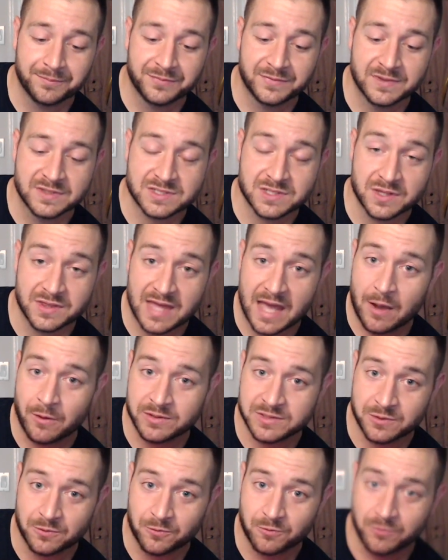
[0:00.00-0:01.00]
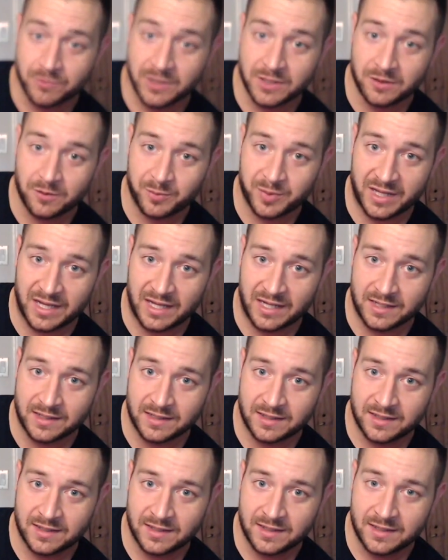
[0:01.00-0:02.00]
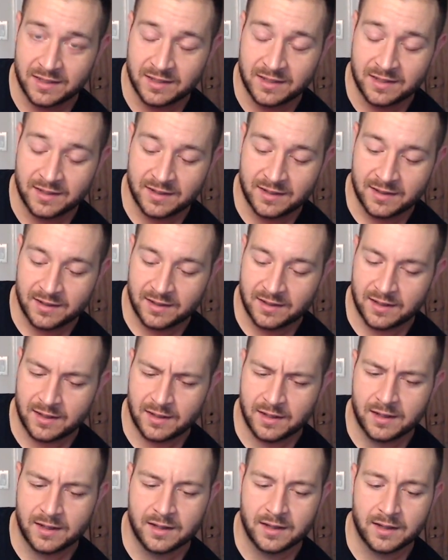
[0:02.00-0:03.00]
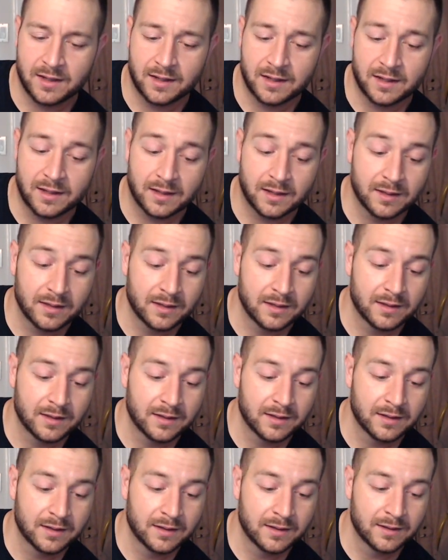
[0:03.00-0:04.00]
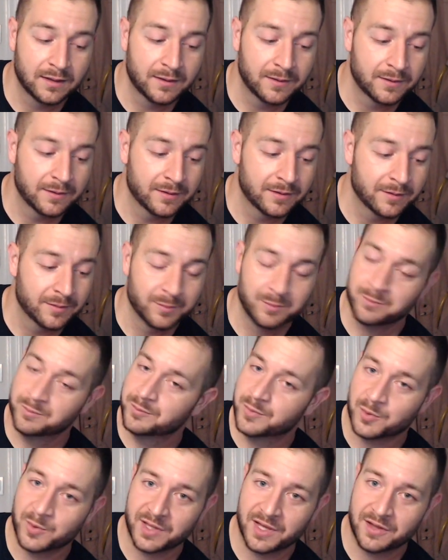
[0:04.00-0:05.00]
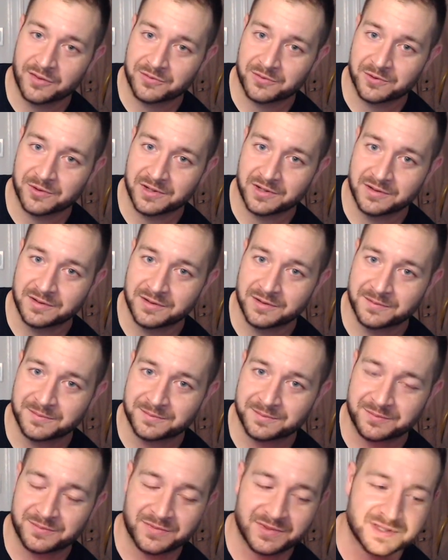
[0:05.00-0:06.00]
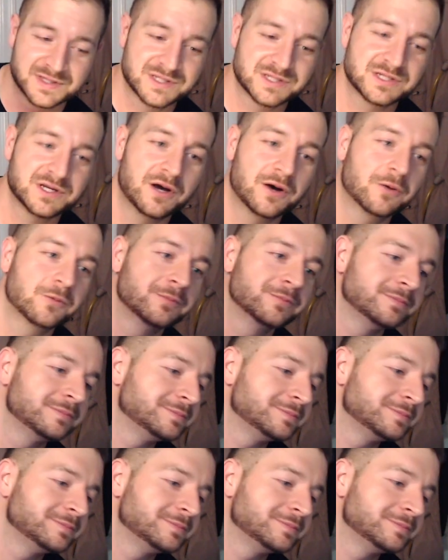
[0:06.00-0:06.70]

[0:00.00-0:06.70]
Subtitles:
So that was a real pain, but we got through it. So